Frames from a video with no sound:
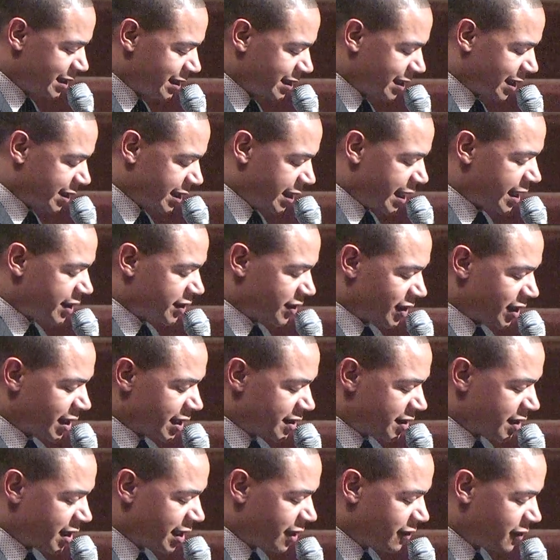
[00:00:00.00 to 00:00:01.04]
that the
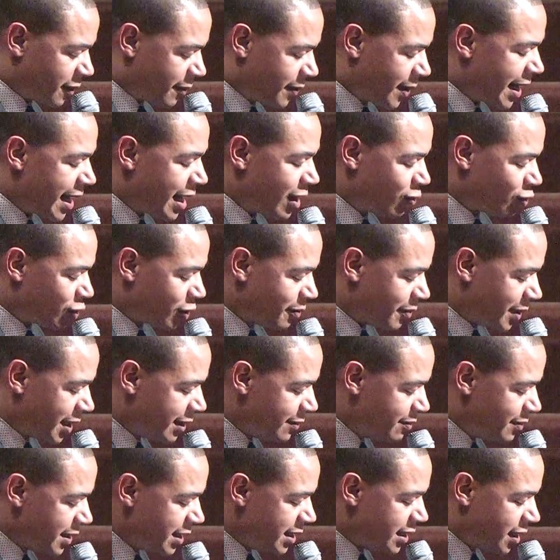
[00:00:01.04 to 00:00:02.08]
excellency of the power
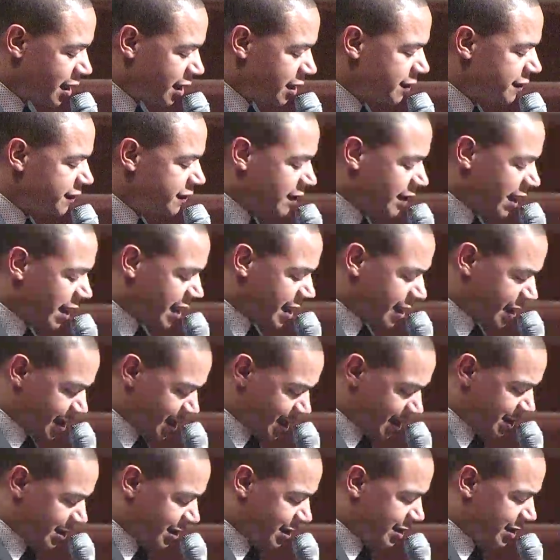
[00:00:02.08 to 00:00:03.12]
may be of
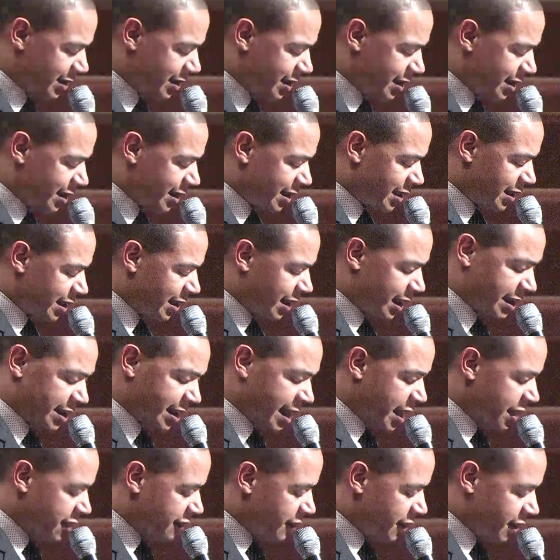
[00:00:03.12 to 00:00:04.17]
God and
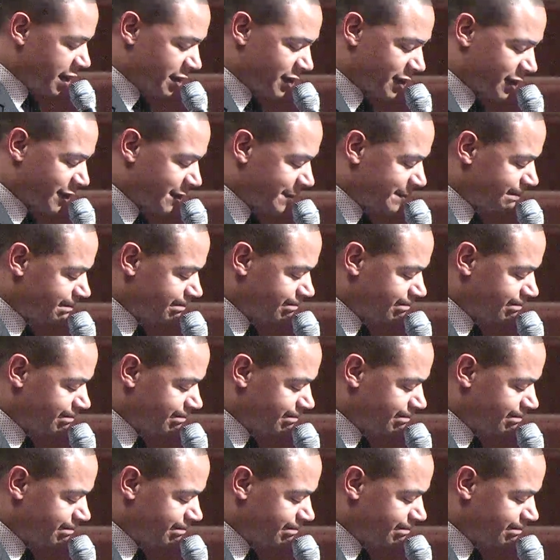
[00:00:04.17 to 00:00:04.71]
not of us.